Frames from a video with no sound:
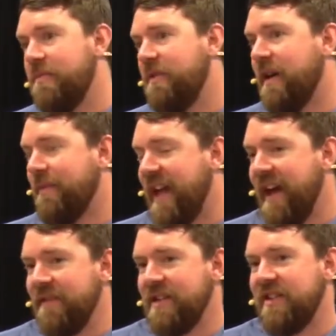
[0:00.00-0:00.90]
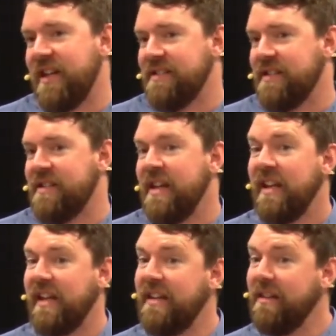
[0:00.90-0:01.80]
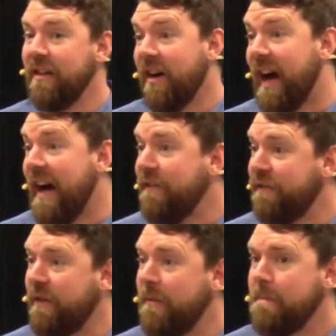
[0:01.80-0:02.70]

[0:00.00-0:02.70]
that we have in Jesus in life